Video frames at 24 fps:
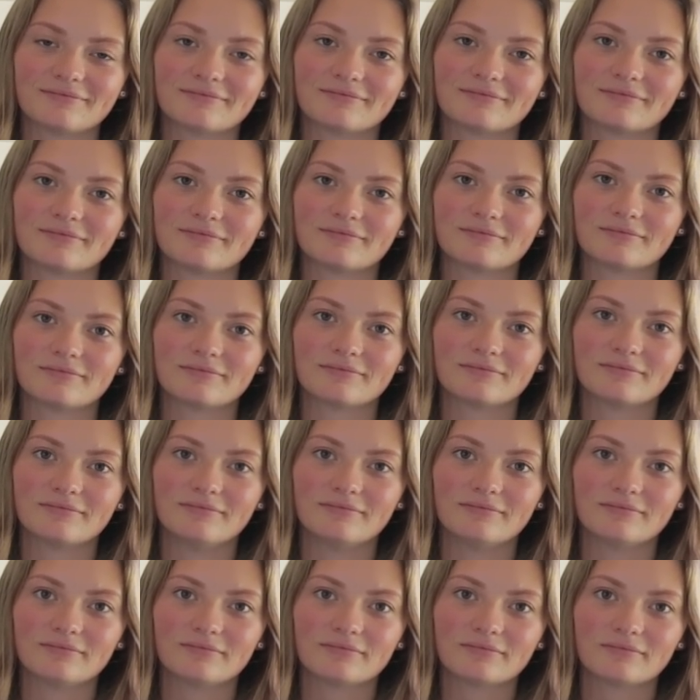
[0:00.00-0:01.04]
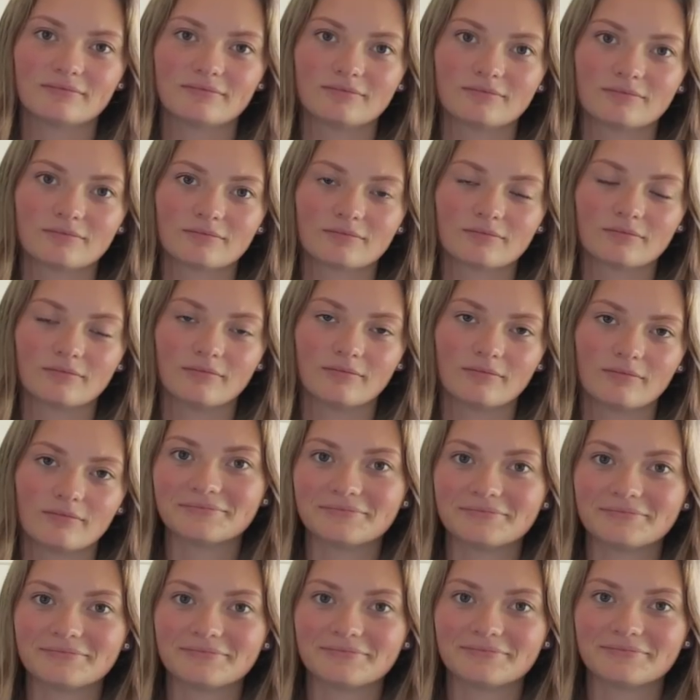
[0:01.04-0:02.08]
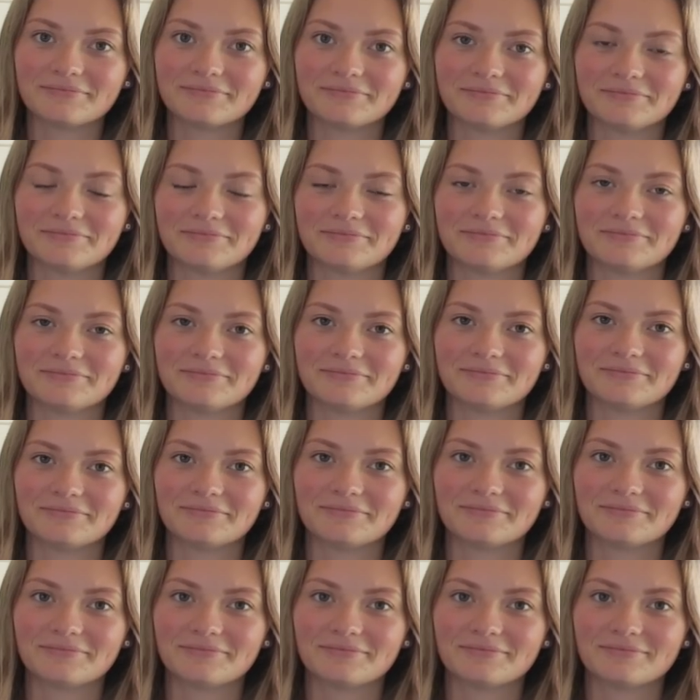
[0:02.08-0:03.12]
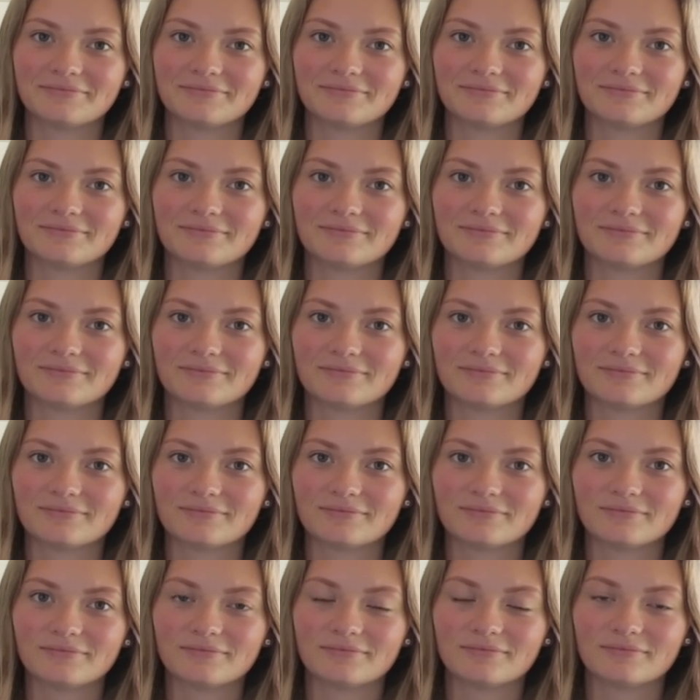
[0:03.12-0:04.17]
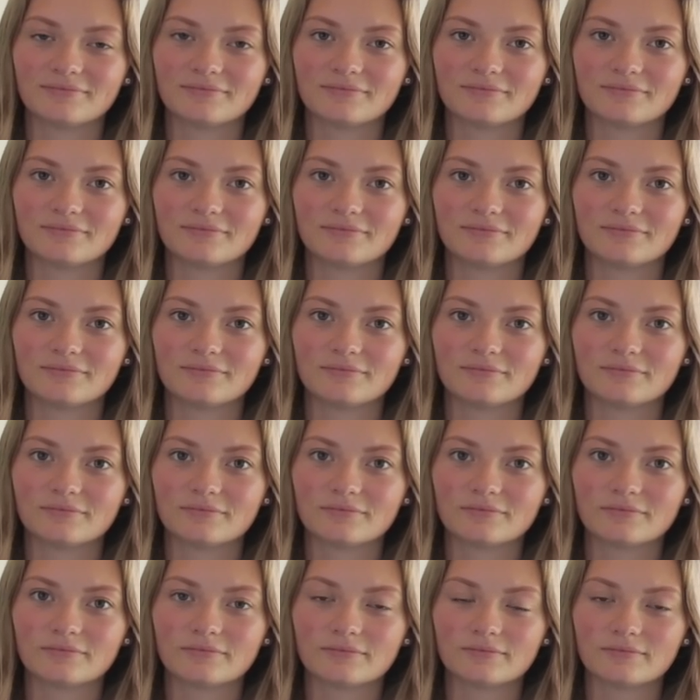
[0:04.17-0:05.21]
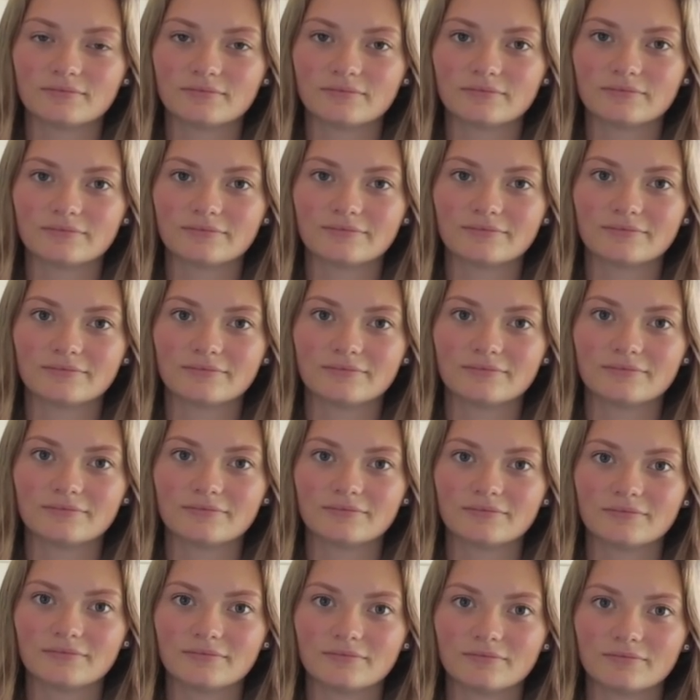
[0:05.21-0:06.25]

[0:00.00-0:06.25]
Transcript: [no speech]